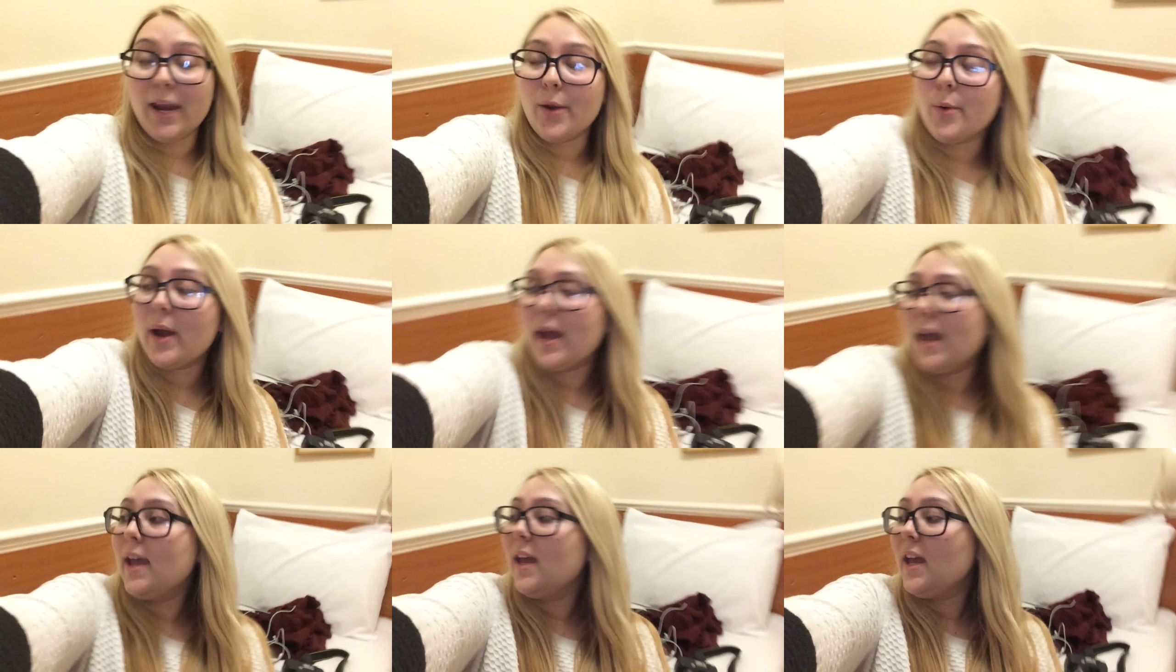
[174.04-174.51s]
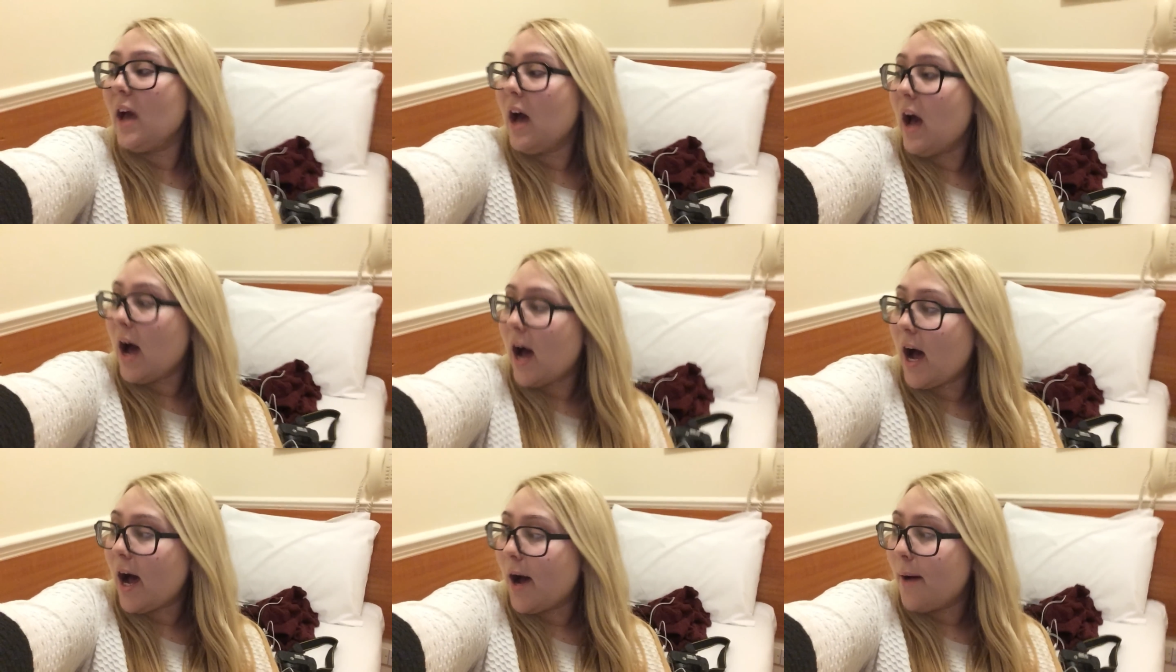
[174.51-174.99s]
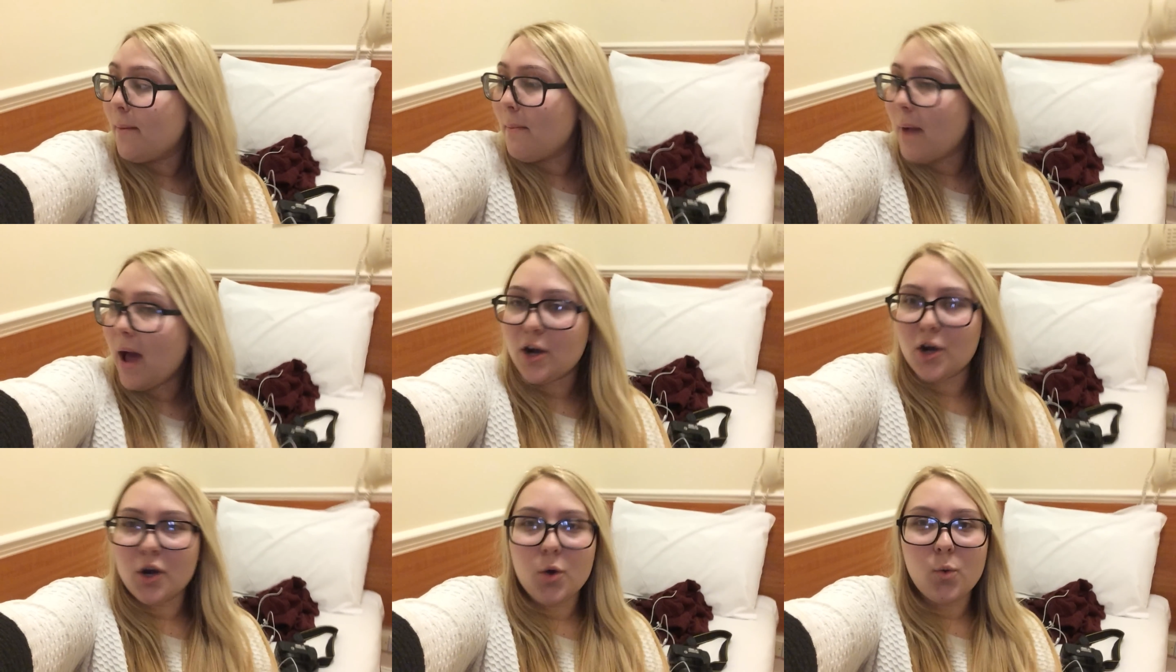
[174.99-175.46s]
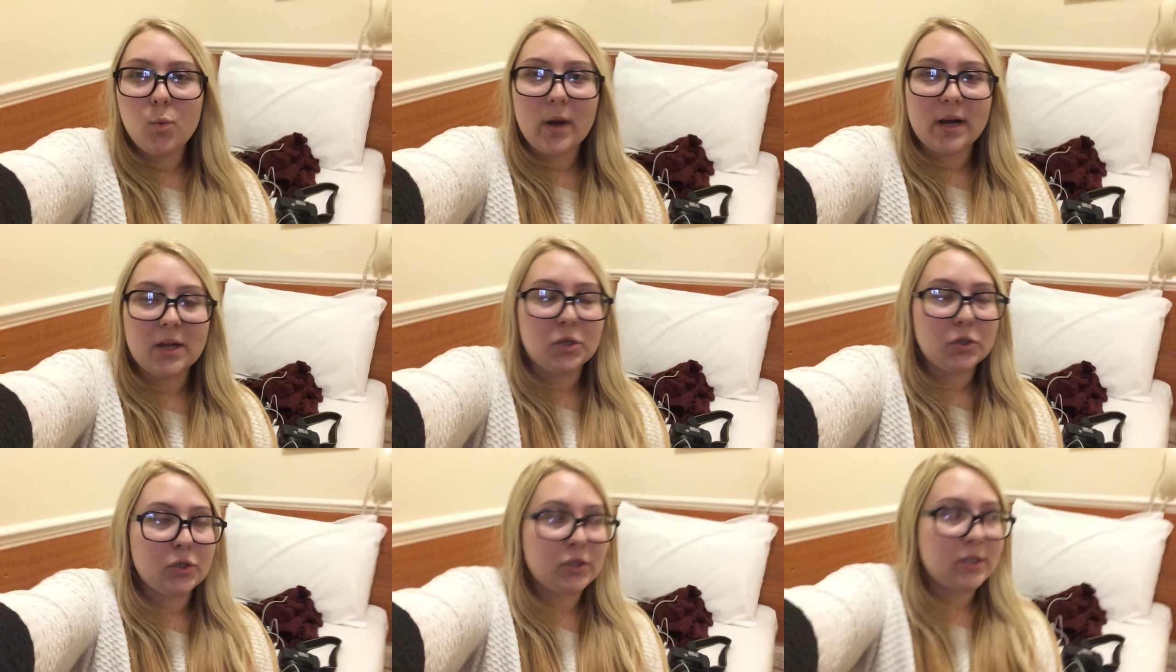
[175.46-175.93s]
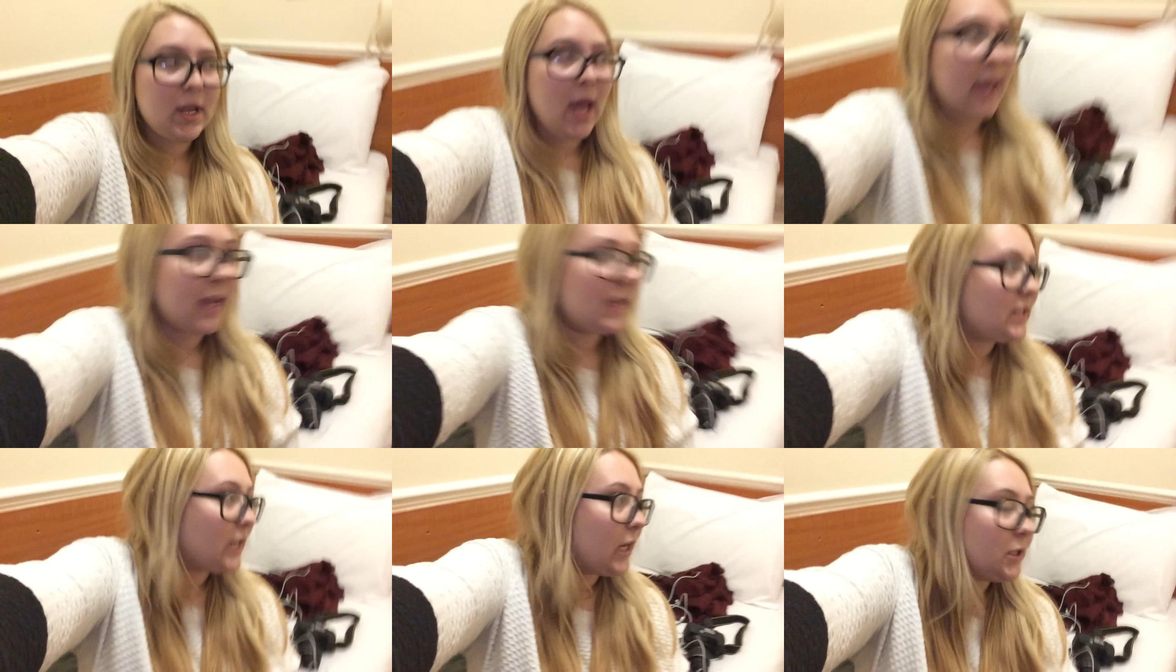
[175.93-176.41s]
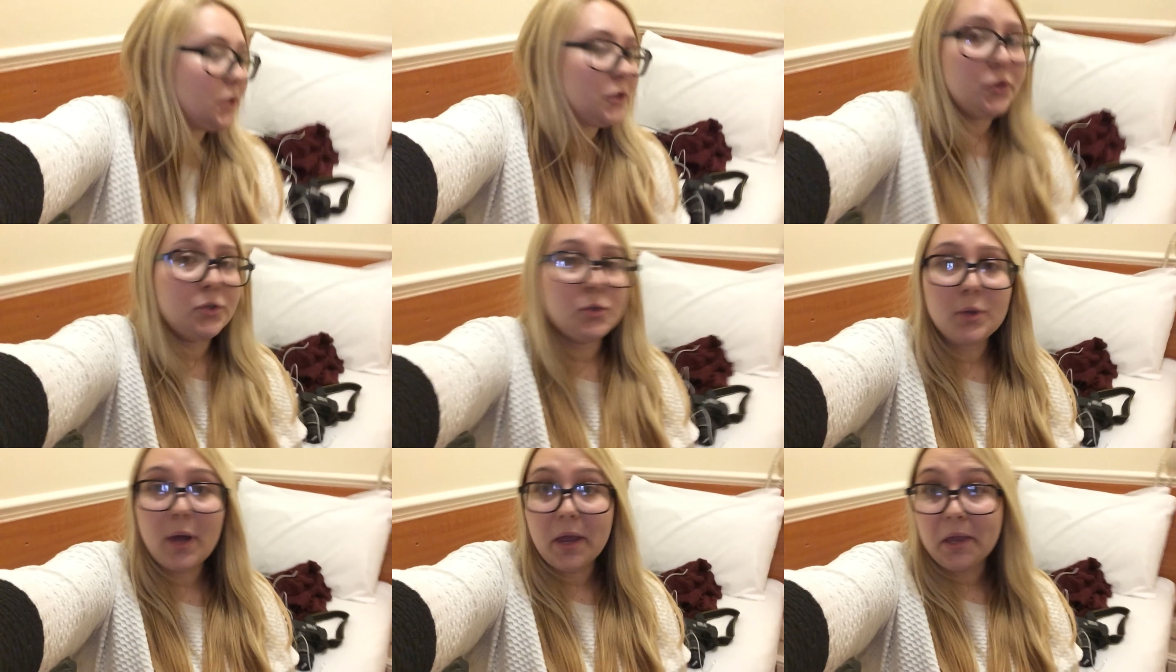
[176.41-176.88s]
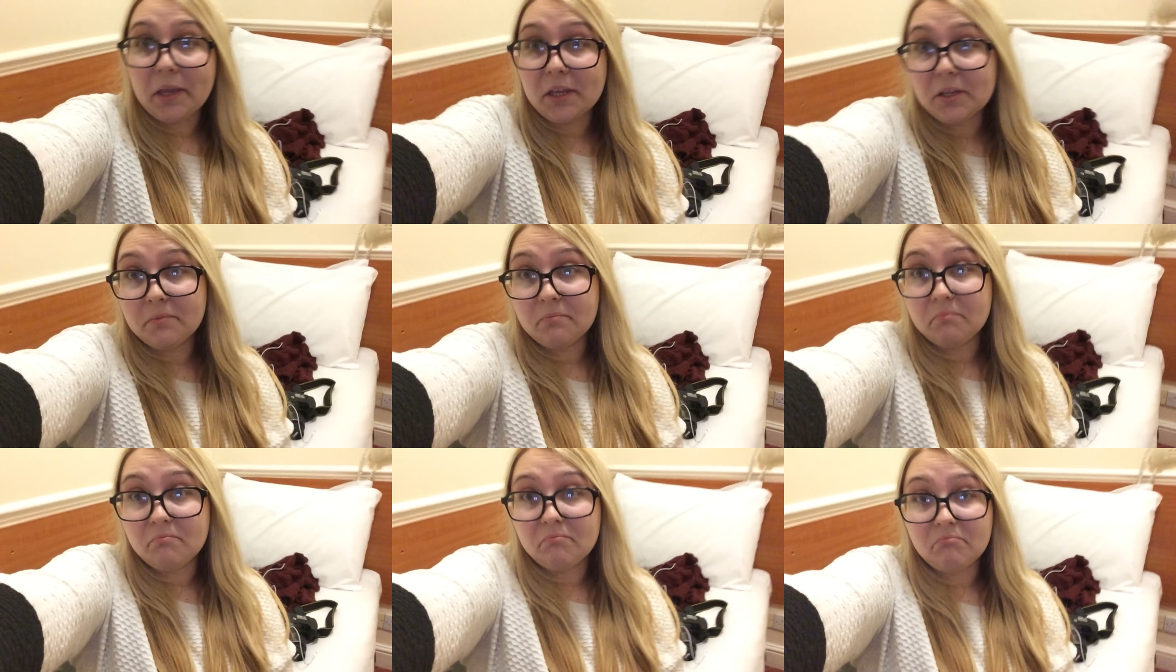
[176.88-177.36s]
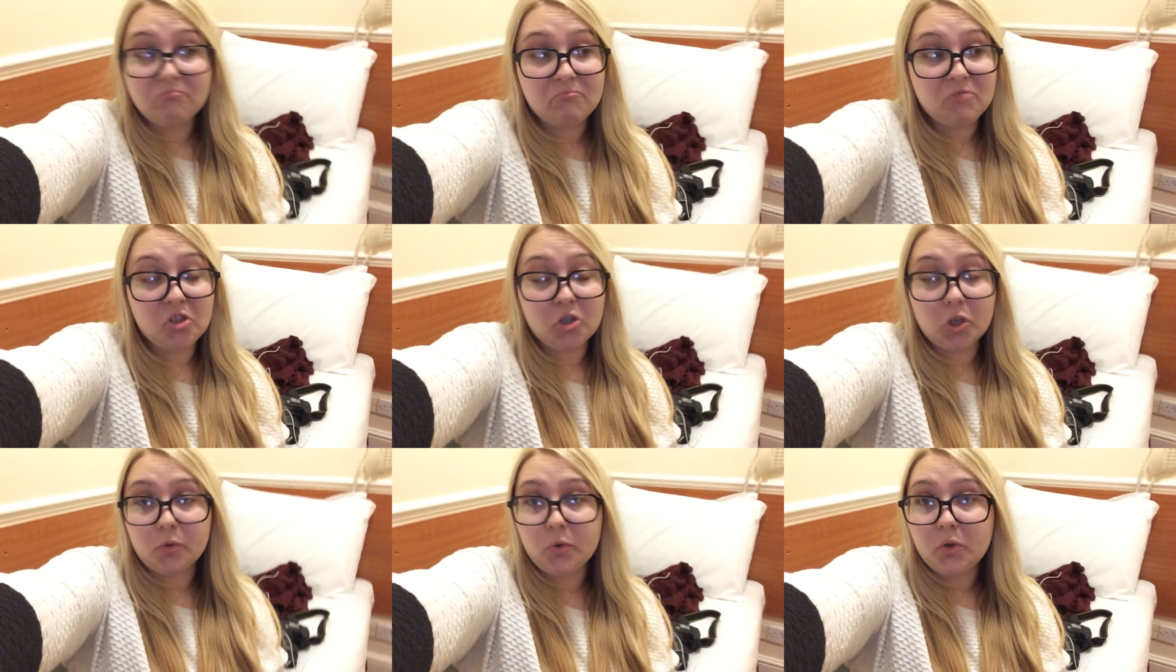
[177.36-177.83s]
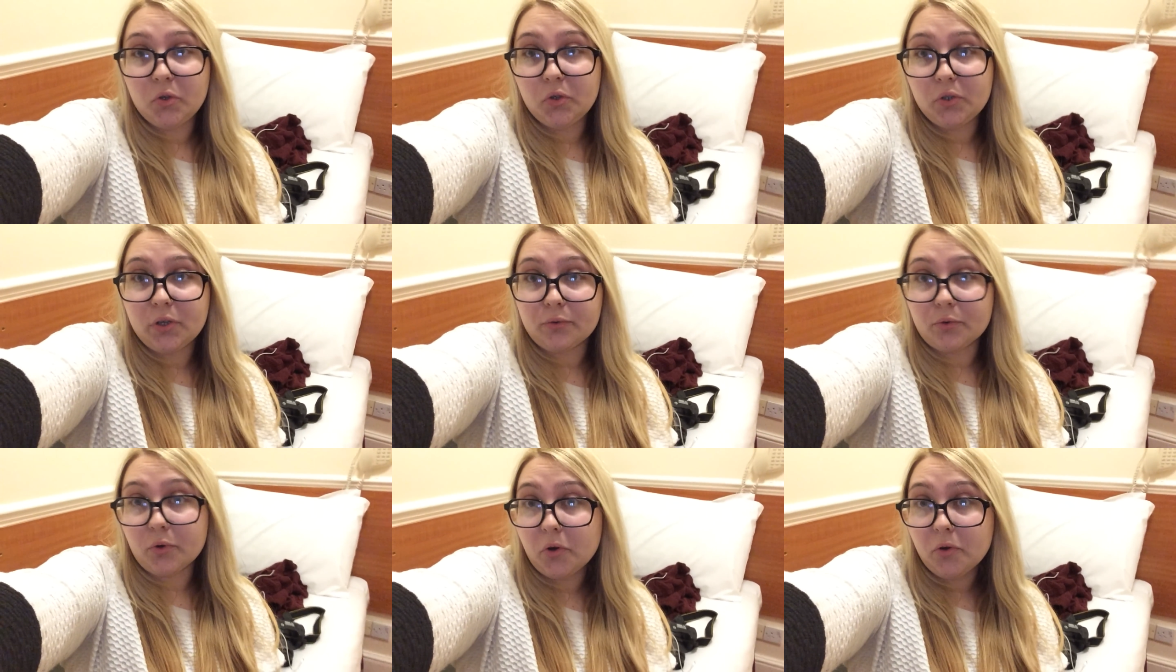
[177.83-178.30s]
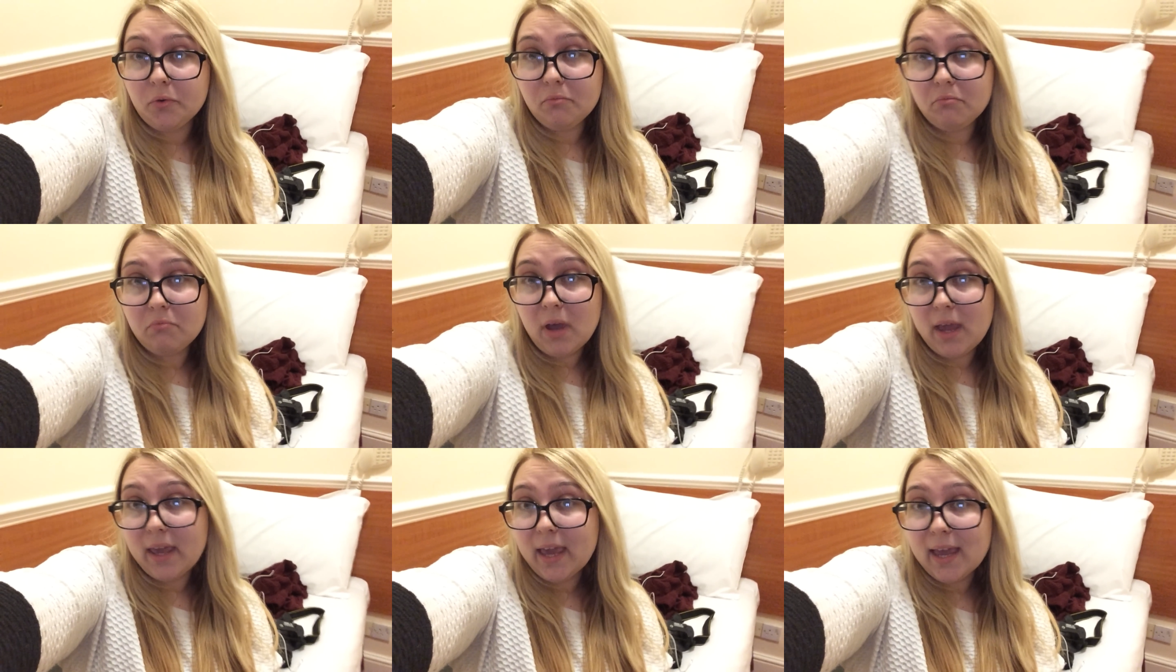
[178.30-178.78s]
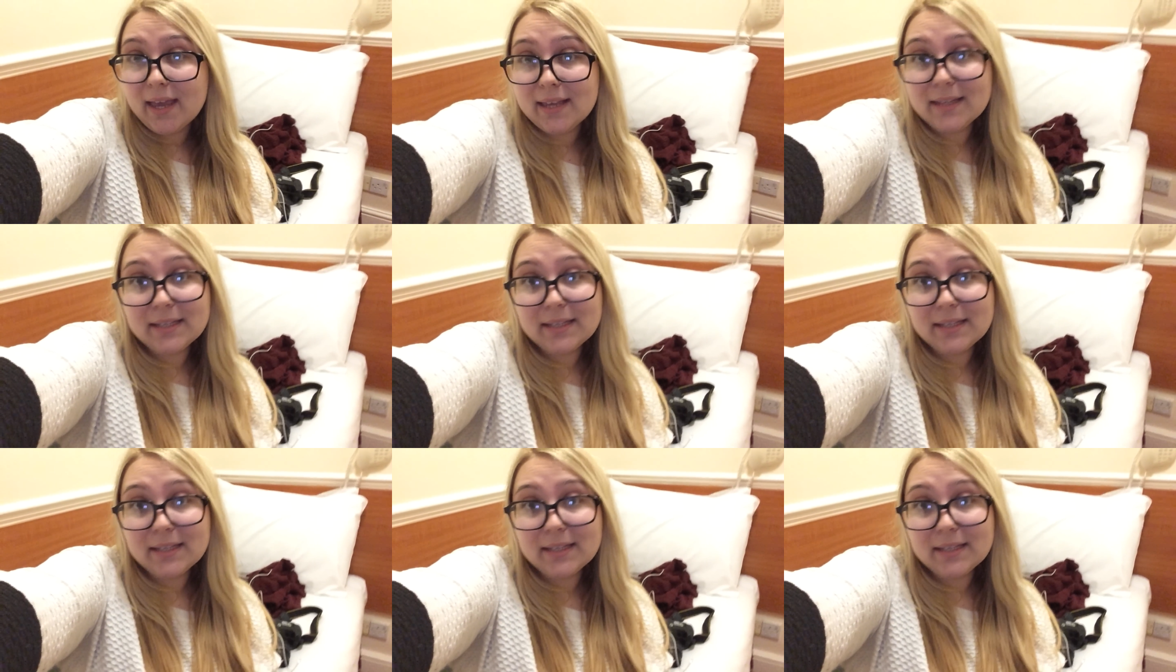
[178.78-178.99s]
Anyway, um, I don't know what else I can tell you. I can show you the room, I